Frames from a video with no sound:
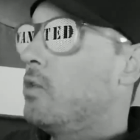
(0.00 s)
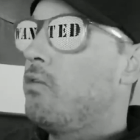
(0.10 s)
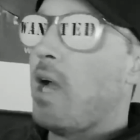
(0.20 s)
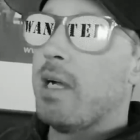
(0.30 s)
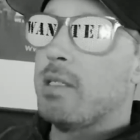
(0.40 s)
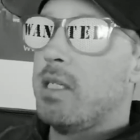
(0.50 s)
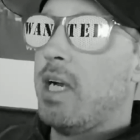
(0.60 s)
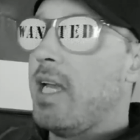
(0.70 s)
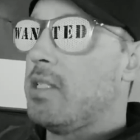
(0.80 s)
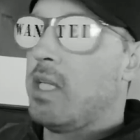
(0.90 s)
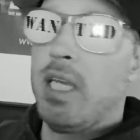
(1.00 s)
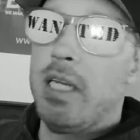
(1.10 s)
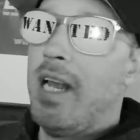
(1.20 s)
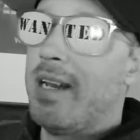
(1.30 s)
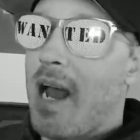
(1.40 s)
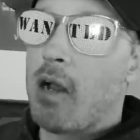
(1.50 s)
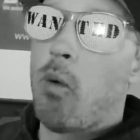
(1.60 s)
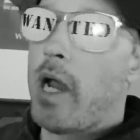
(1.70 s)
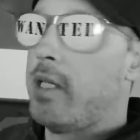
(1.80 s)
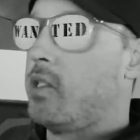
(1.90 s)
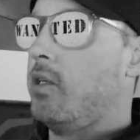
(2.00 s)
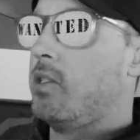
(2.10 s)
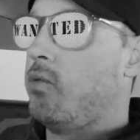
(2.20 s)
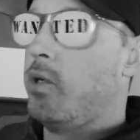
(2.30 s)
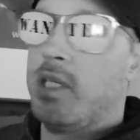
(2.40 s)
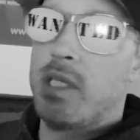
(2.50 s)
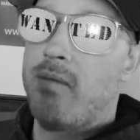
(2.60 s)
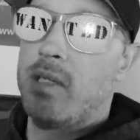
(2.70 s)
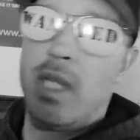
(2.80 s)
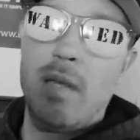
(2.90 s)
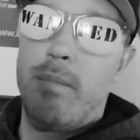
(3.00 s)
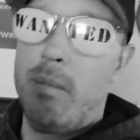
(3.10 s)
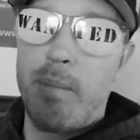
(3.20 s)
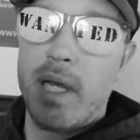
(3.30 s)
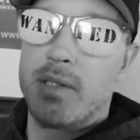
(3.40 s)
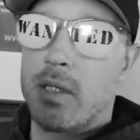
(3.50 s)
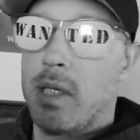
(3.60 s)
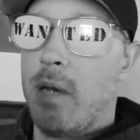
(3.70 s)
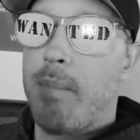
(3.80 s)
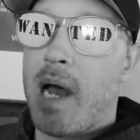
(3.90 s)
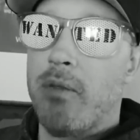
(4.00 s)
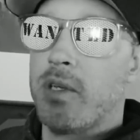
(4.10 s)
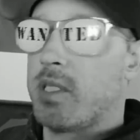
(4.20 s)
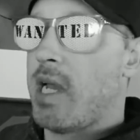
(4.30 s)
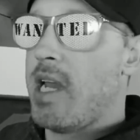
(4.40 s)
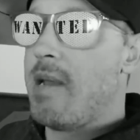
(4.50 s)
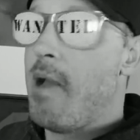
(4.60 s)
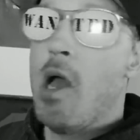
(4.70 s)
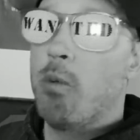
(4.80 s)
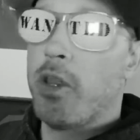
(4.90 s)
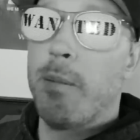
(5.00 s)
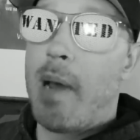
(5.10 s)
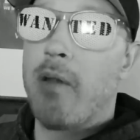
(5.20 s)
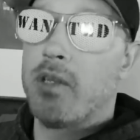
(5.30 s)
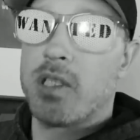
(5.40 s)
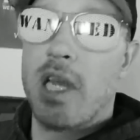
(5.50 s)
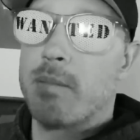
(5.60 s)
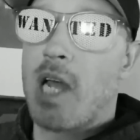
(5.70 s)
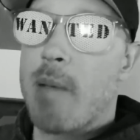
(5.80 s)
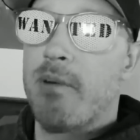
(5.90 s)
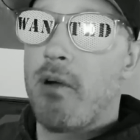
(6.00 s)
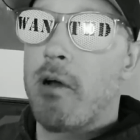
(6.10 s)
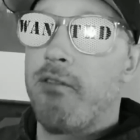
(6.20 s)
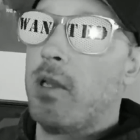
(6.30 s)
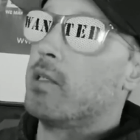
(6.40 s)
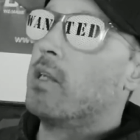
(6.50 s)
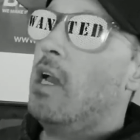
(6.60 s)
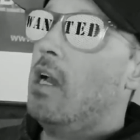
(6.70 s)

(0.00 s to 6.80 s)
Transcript: 2018, not quite as good as 2017, but basically about the same, with about the same type of offense.